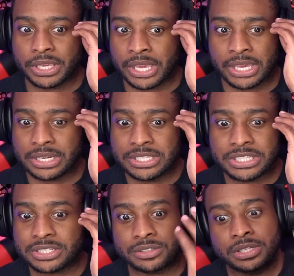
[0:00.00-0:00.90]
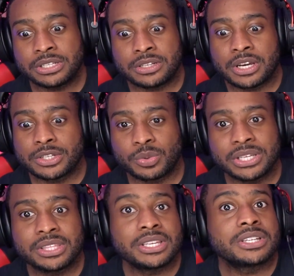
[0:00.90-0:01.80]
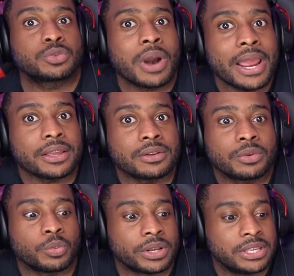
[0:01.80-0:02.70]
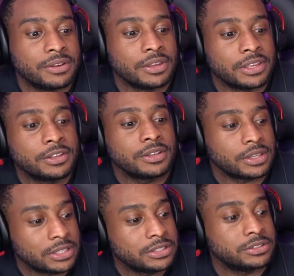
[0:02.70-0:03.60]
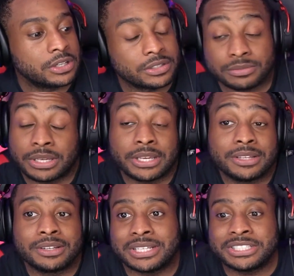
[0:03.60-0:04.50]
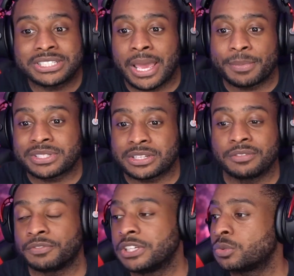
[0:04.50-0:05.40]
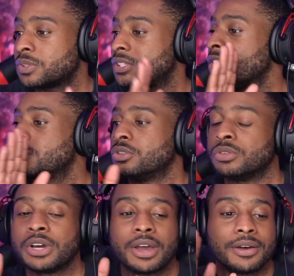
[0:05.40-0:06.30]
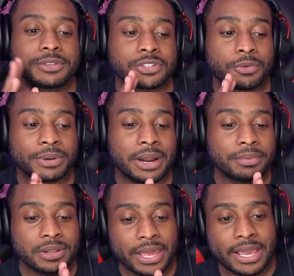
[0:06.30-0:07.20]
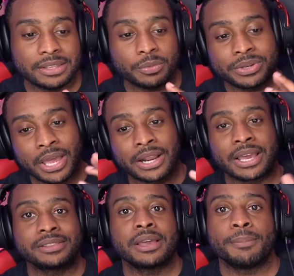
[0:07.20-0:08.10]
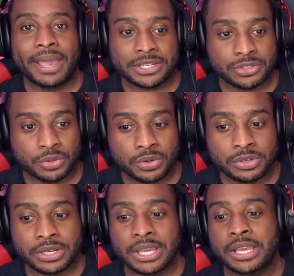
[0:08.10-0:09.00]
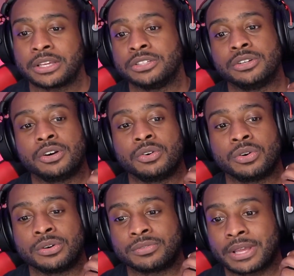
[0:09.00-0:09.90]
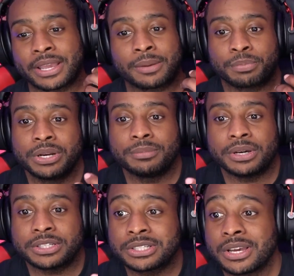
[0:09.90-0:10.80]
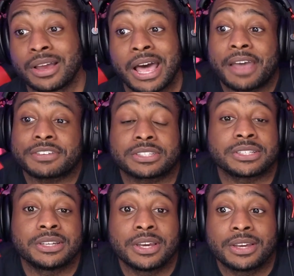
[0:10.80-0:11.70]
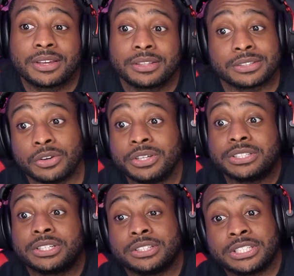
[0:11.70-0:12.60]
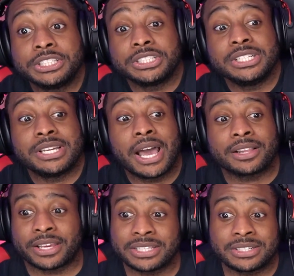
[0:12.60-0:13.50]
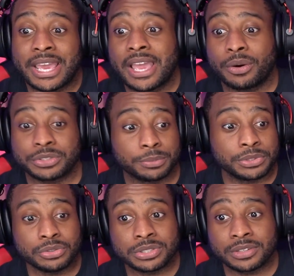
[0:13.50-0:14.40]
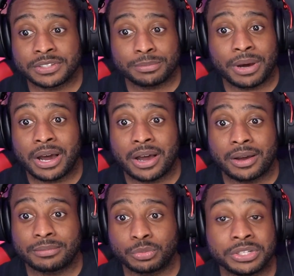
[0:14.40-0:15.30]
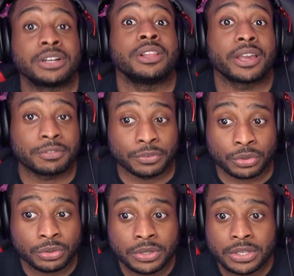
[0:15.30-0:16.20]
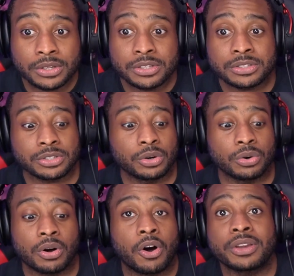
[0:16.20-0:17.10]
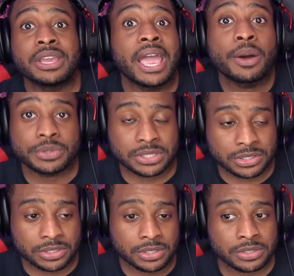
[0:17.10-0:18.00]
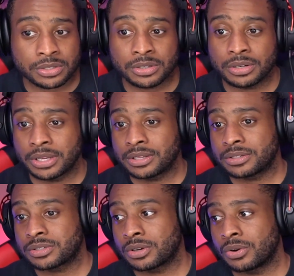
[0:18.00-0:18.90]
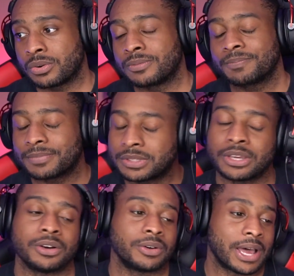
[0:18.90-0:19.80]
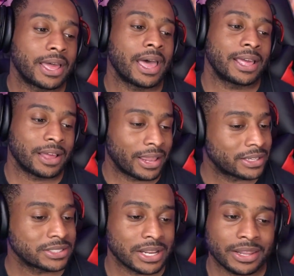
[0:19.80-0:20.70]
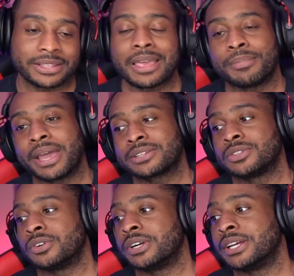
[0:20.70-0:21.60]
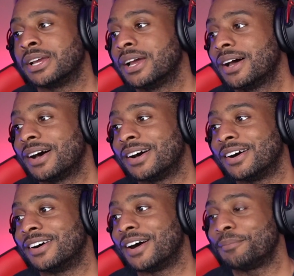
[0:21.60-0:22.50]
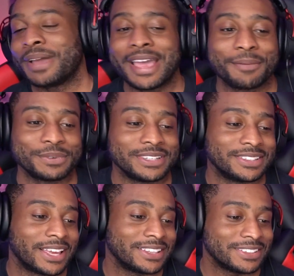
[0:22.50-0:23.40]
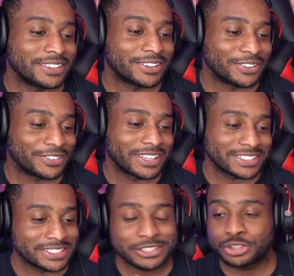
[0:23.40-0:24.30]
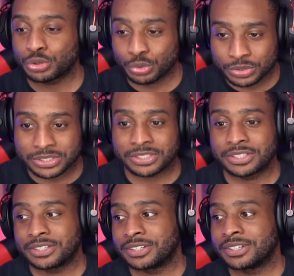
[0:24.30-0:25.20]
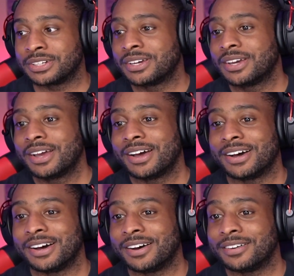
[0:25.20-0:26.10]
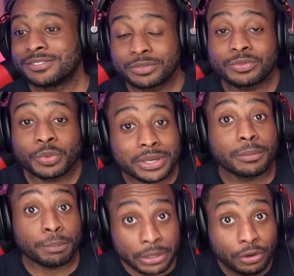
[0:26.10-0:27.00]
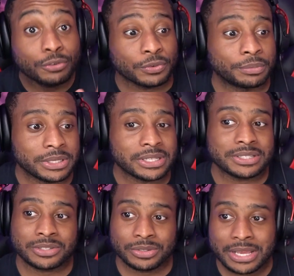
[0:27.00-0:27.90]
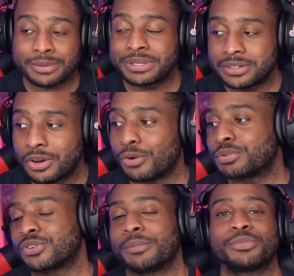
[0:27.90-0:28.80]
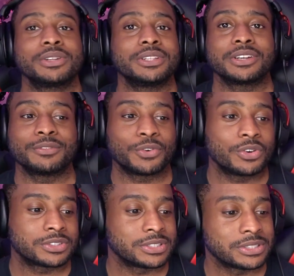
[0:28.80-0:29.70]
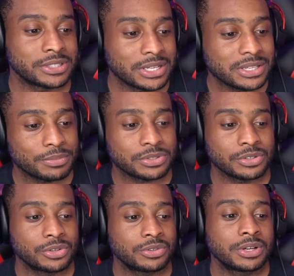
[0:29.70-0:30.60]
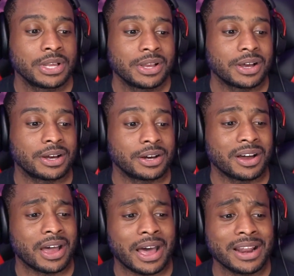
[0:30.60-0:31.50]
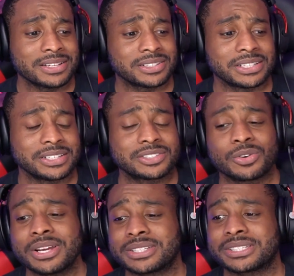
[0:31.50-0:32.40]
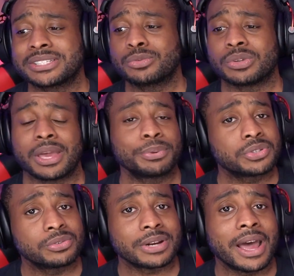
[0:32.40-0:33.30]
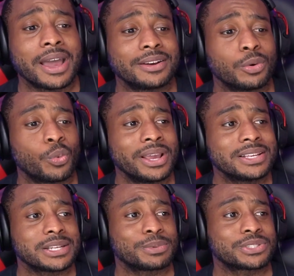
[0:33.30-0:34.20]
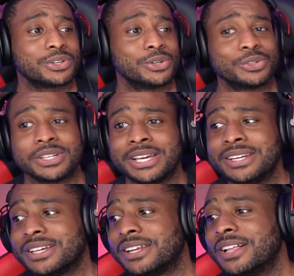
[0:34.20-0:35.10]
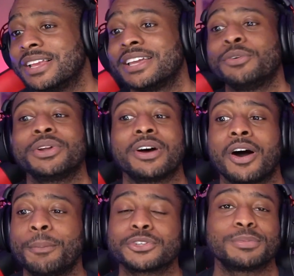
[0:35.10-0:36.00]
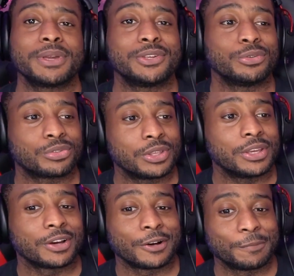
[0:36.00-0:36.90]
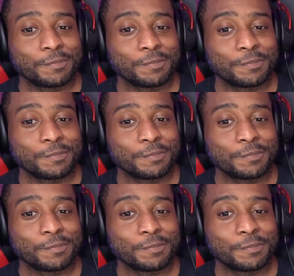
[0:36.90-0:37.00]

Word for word: and he just he does what he thinks is right what he he he does and it just happens to complete with Senku so but I'm glad that we kind of got that backstory you know of like pretty much obviously the only attention he got like his dad was abusive his mom was neglectful so all he had was his sister and so yo I, I like I said I like that backstory uh, I'm happy that you know like I said this truce is good uh, we can build from this. So that'll be dope. So I'm really looking forward to this next episode. Uh, honestly, it's crazy because this is what episode nine. The way this episode ended, it would almost make you think